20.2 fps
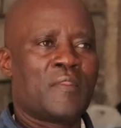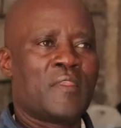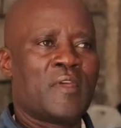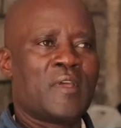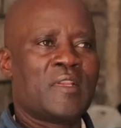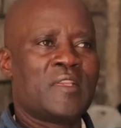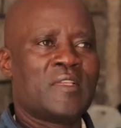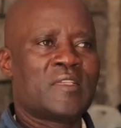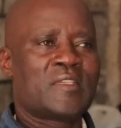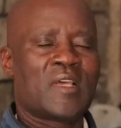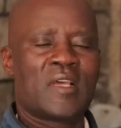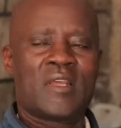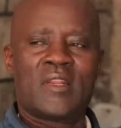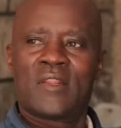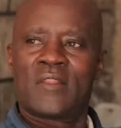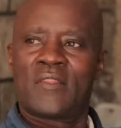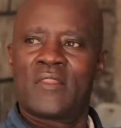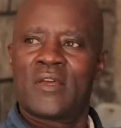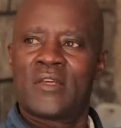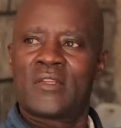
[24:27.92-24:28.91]
They
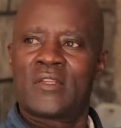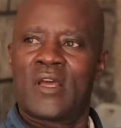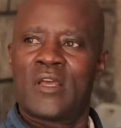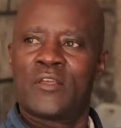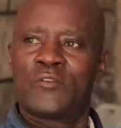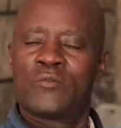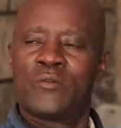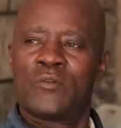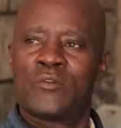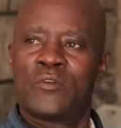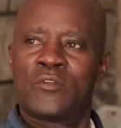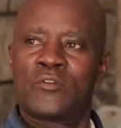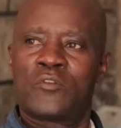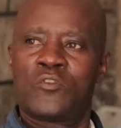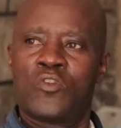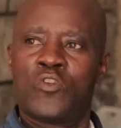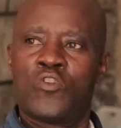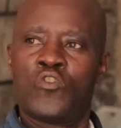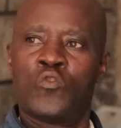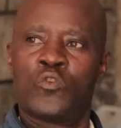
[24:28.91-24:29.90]
decided that I should not
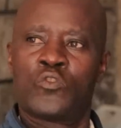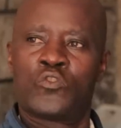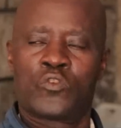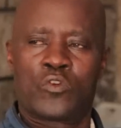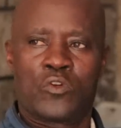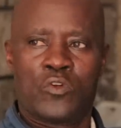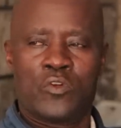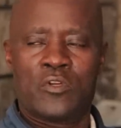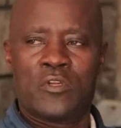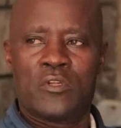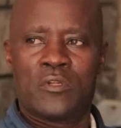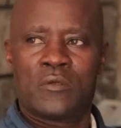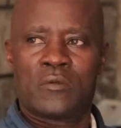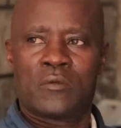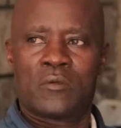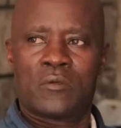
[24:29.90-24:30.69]
use road.